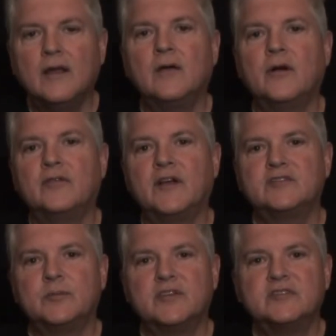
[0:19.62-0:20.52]
Well, I've got
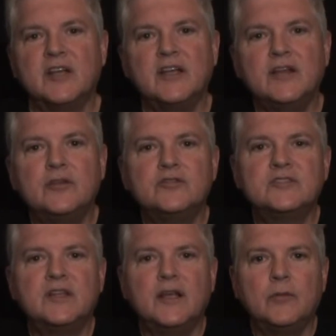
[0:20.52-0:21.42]
some exciting news
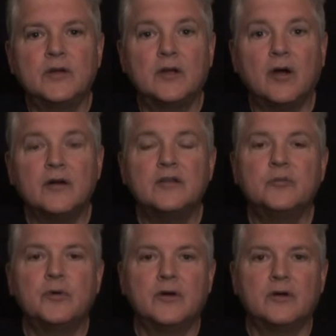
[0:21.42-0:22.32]
today regarding the
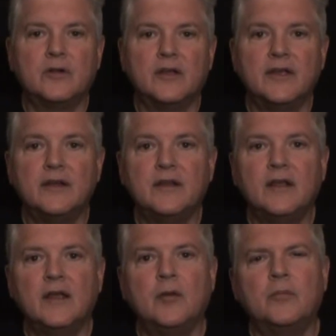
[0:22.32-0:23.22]
Paralight,
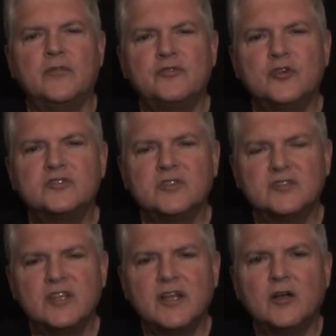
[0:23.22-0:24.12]
but first
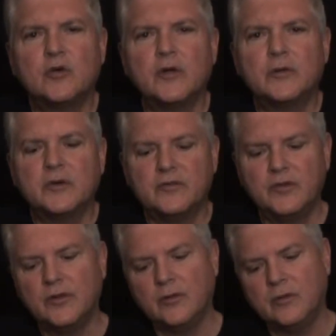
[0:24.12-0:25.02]
let's take a quick
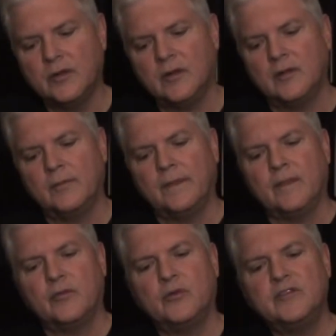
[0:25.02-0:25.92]
review.
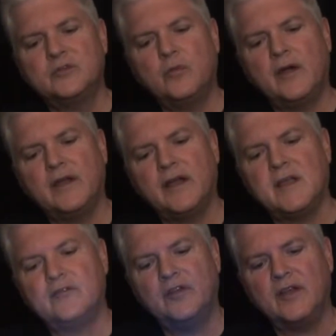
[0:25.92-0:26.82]
The reason why I
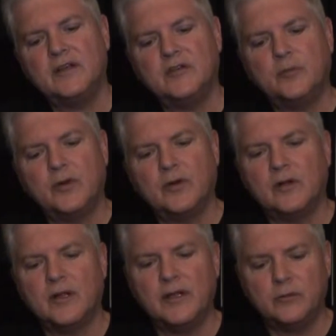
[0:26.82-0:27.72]
invented the
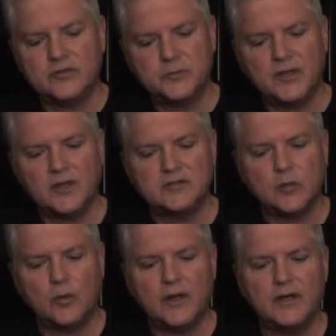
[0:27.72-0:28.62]
Paralight was because I
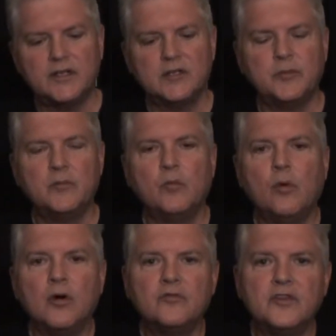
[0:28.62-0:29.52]
wanted it to be
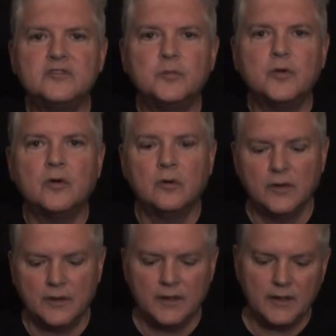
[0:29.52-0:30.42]
more visible
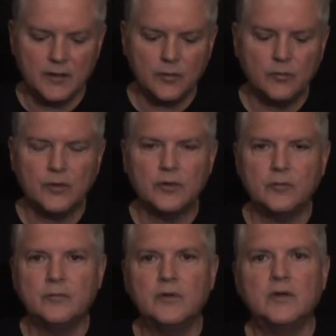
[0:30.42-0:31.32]
in a
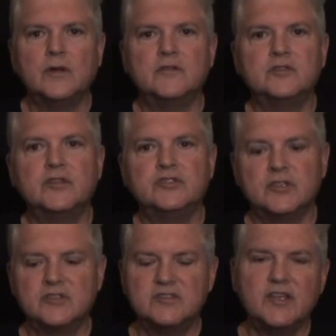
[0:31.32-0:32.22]
room so that you
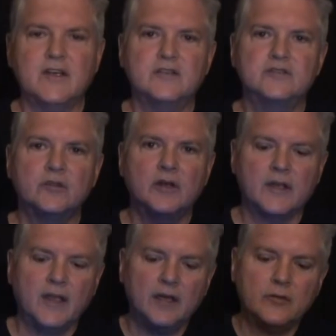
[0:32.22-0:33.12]
could see it. So now
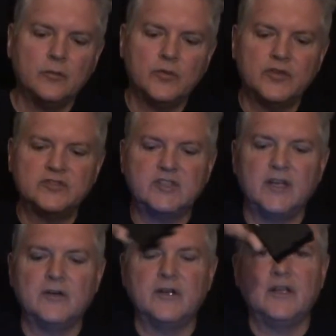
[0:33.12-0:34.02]
again, with the
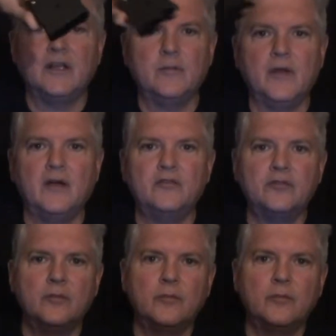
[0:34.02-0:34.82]
standard EMF